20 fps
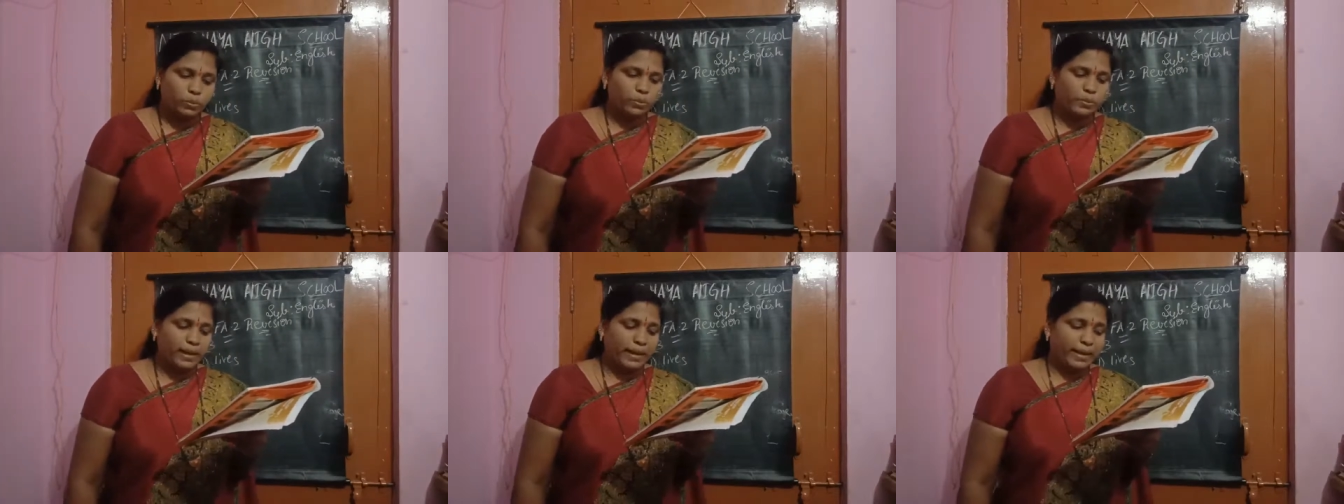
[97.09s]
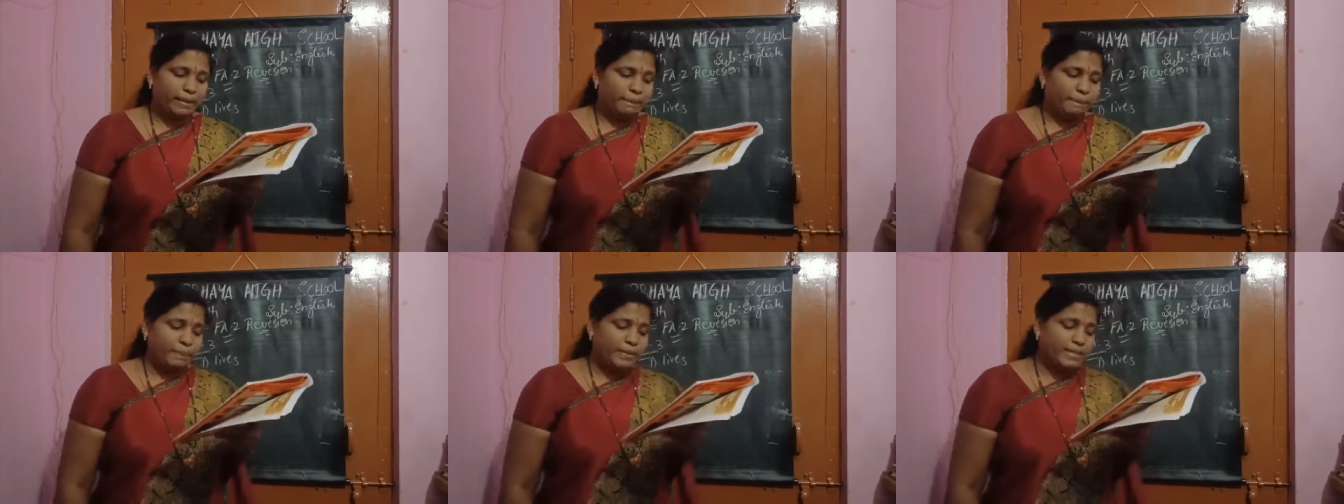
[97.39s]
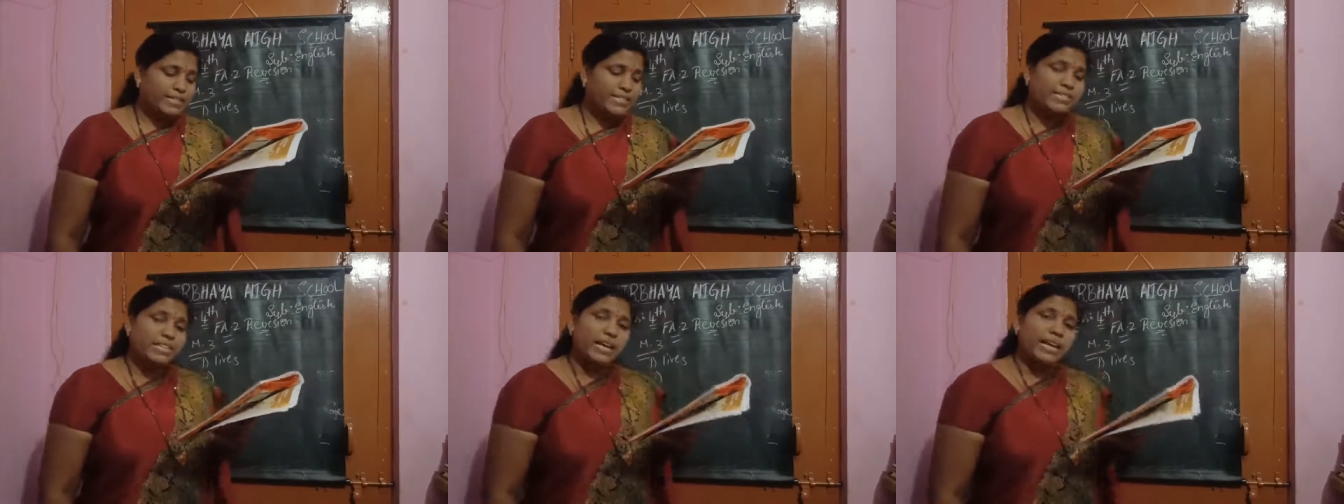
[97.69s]

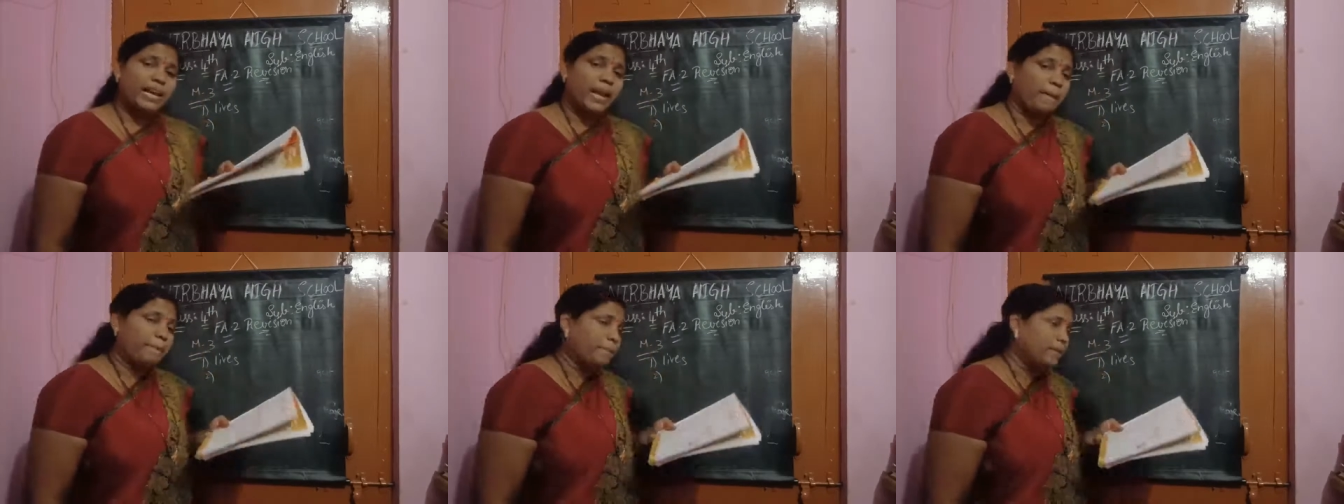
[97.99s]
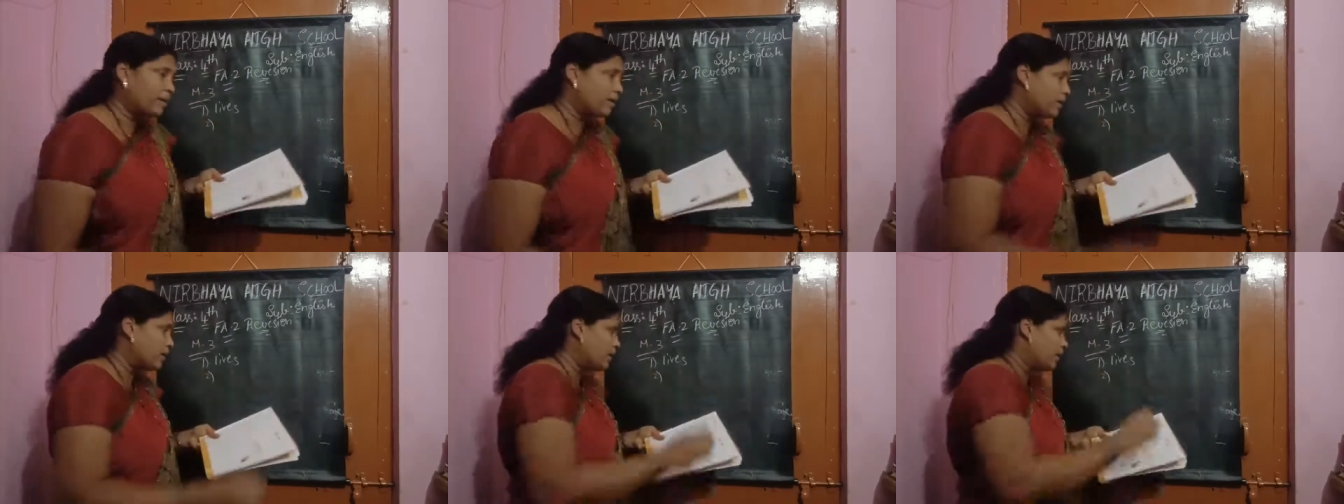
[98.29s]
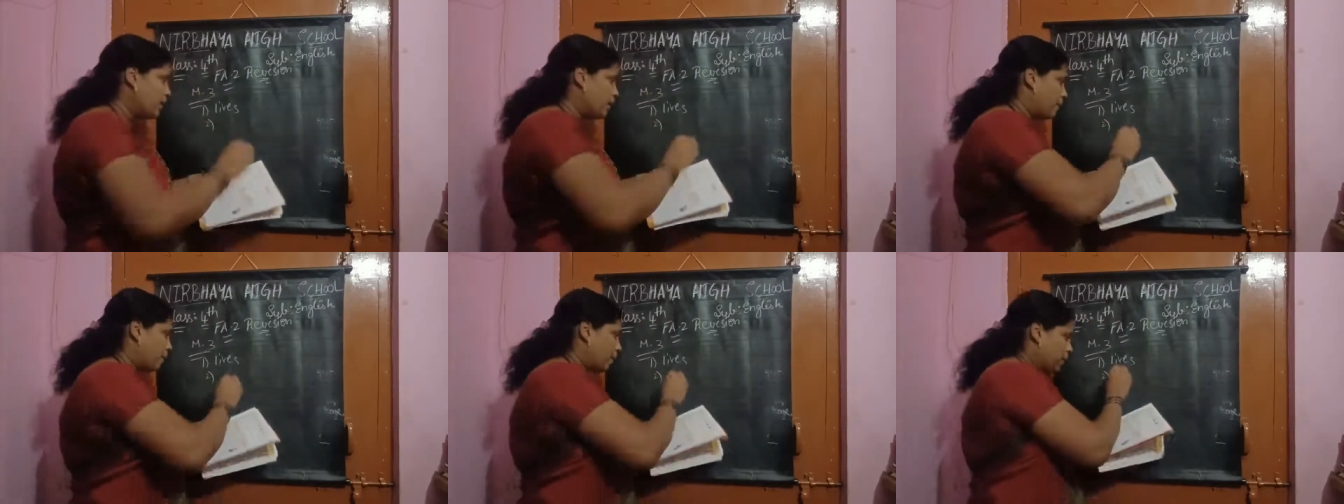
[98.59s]
Leopards are leopard,
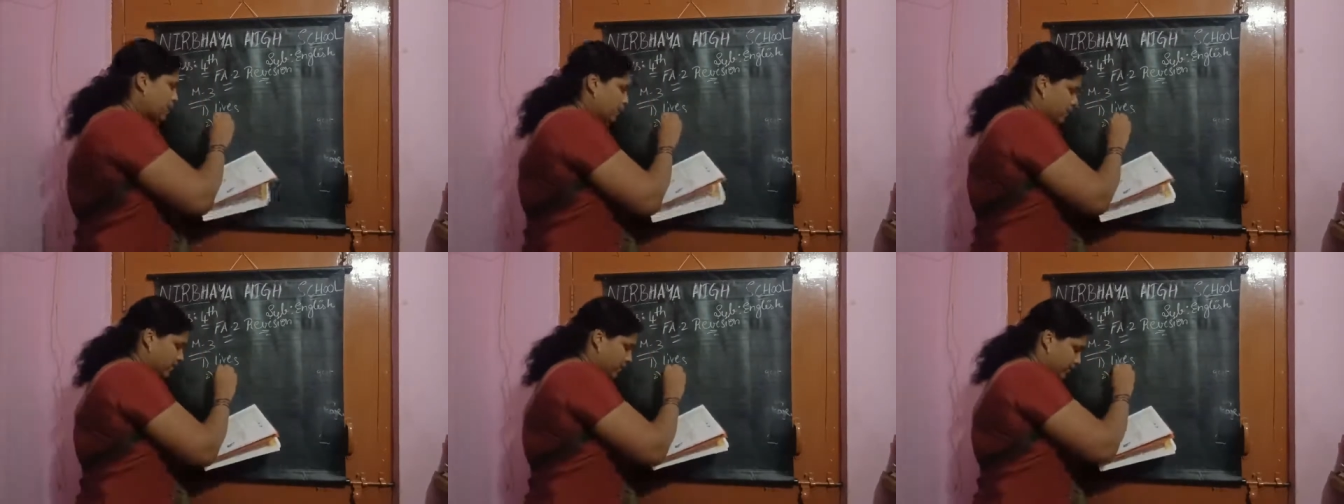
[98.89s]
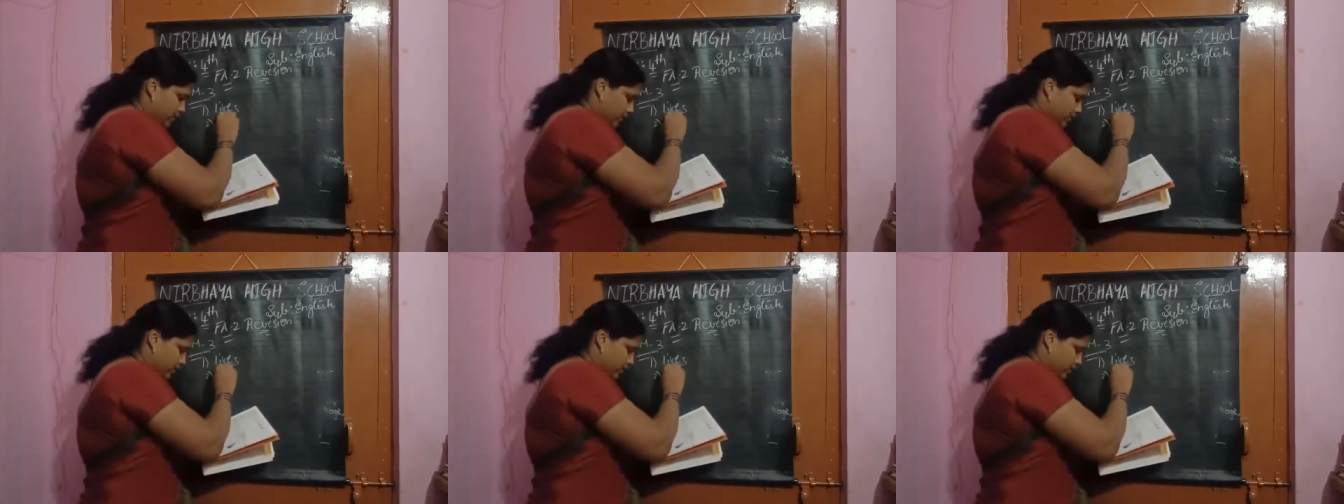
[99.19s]
leopards.